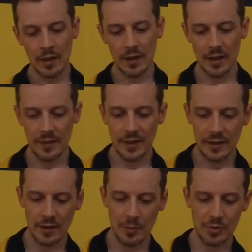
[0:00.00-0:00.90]
And that
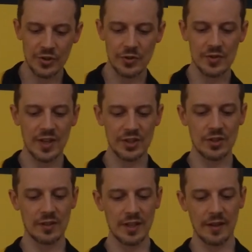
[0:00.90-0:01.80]
high pressure
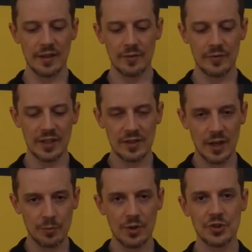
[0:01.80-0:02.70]
section, yeah, then feeds
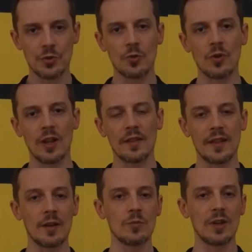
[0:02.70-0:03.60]
high pressure oil
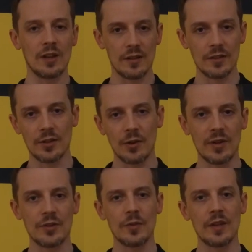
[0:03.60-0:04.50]
that will go
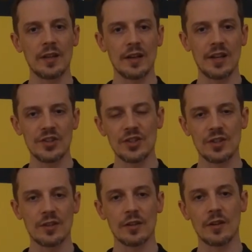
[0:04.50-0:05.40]
into the
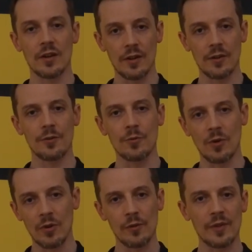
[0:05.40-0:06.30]
engine through an
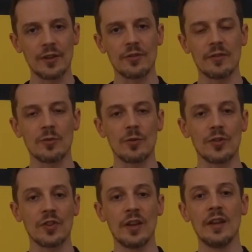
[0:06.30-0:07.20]
oil filter, of
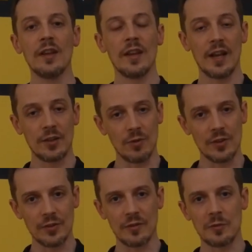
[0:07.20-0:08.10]
course. And you
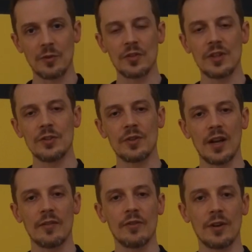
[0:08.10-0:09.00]
also, of course, need to
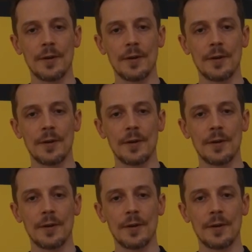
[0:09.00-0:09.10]
have